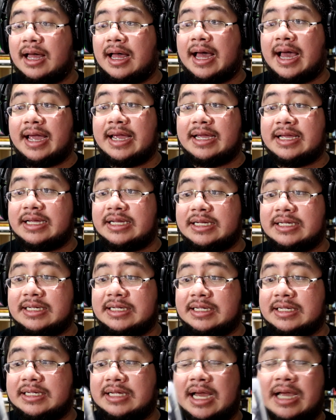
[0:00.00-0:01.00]
I
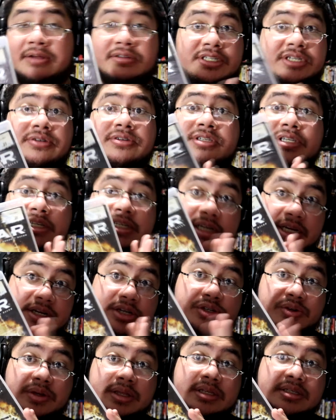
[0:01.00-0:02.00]
I seriously did
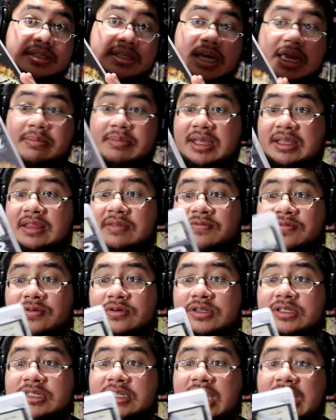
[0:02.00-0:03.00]
enjoy this game. Like the
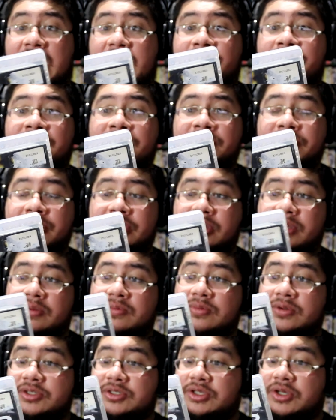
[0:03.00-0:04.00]
first game
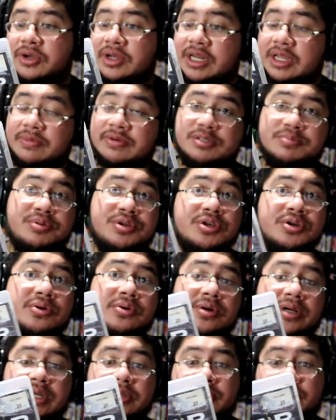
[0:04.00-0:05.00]
was good. It was
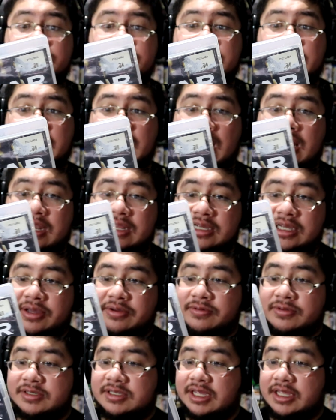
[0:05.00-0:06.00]
pure. It was like oh,
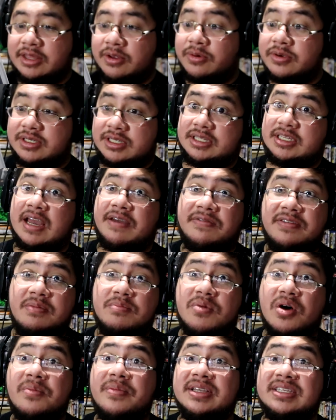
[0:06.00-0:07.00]
it was there was
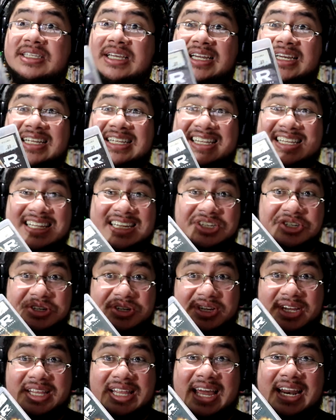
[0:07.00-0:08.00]
definitely moments that
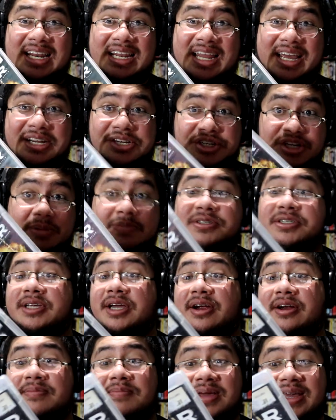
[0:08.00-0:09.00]
it that it like jump
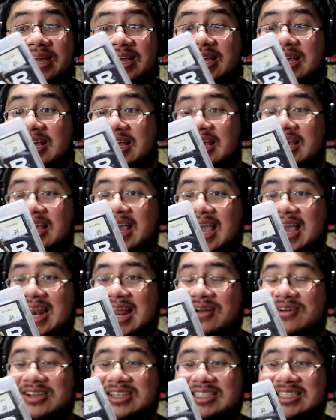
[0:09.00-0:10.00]
scared me,
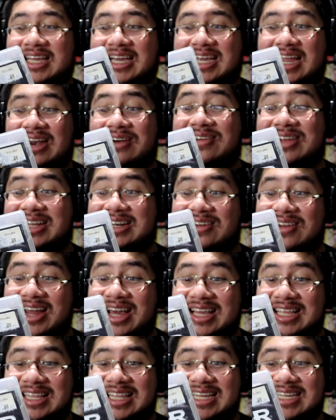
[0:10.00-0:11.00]
and I was like, I really don't
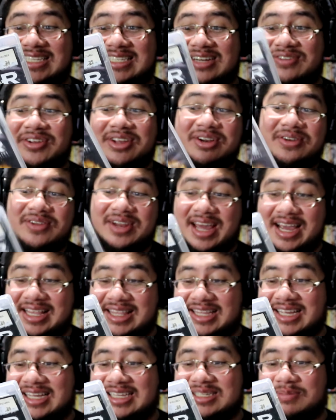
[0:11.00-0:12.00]
like this. I really don't
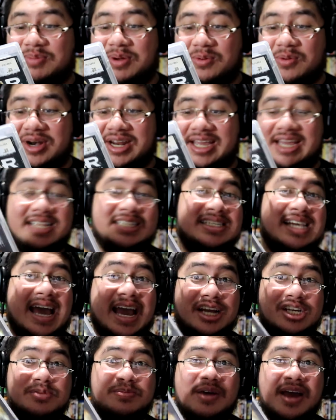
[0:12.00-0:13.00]
like this. But when it gets to
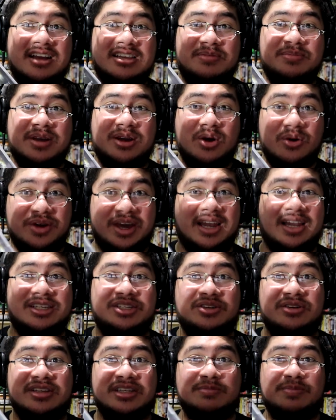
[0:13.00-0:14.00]
action packed, I'm like, okay,
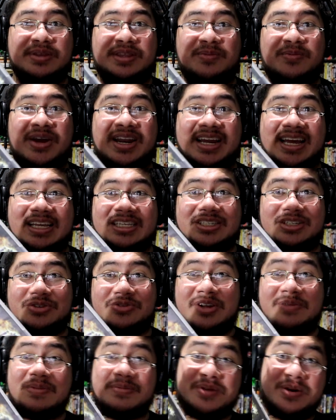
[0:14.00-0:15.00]
let's do this. But when it gets to
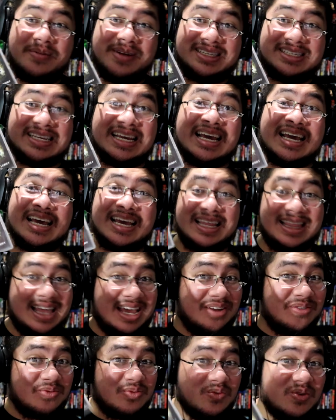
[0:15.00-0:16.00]
creepy moments,
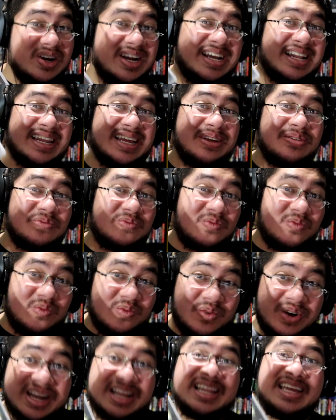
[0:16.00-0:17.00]
they really
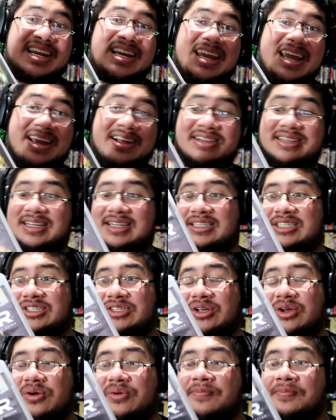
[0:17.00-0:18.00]
really nailed it.
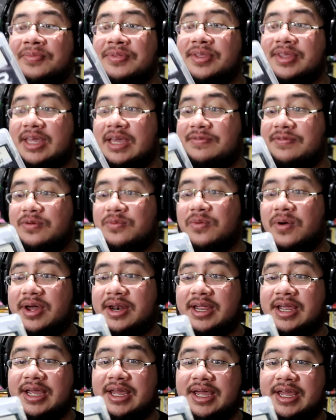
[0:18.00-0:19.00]
So if you
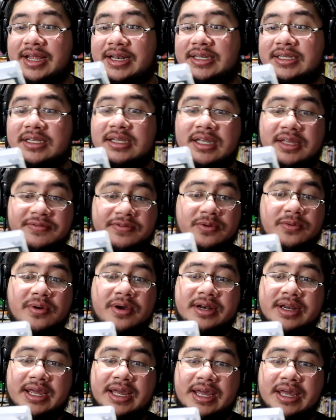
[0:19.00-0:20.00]
want a if you
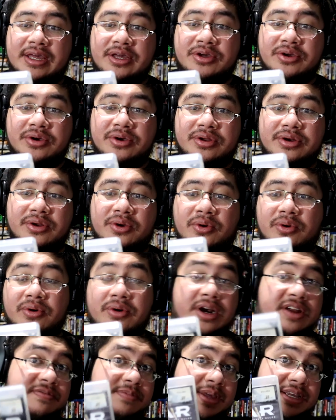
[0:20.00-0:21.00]
want a good
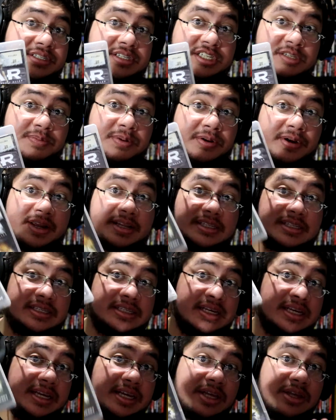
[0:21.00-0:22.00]
horror FPS
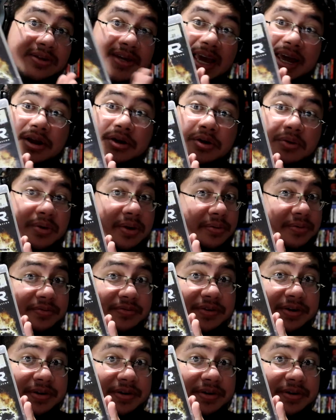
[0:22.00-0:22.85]
experience, you cannot go wrong with